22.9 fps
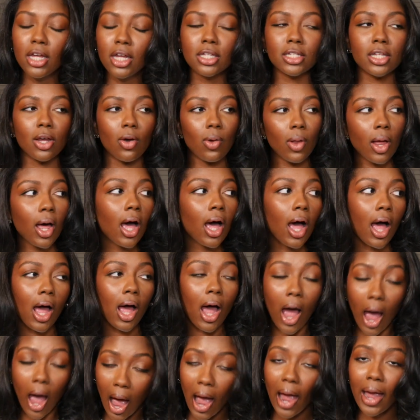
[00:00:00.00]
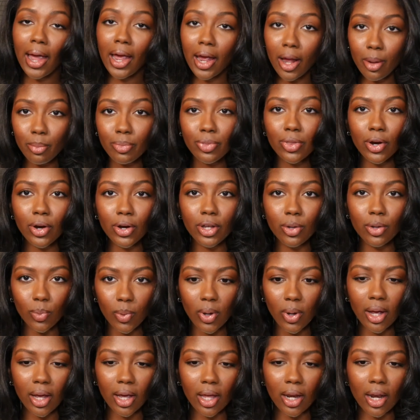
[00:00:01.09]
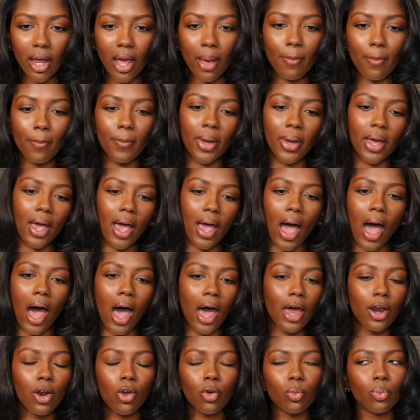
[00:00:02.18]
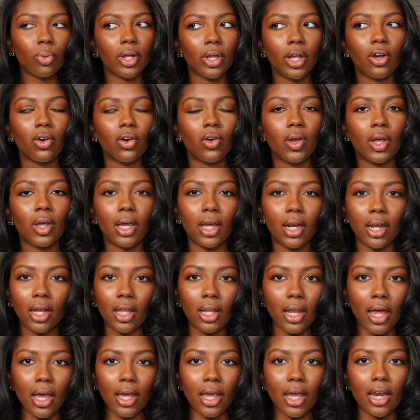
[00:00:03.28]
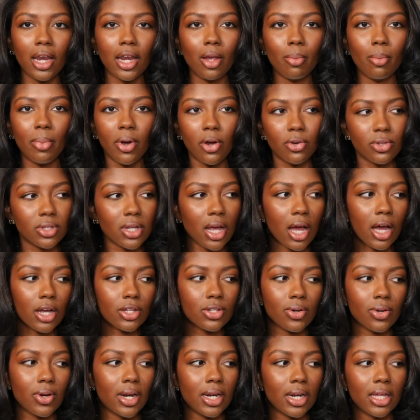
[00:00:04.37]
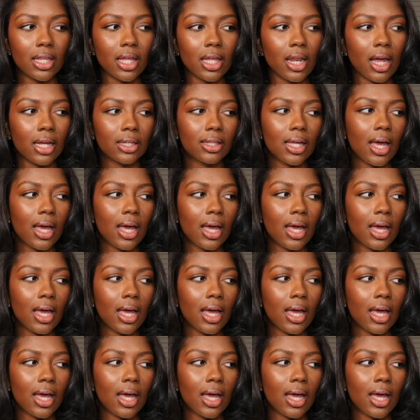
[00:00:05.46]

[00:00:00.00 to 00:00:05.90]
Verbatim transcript: So I am 31, but I don't plan on getting like any Botox or anything like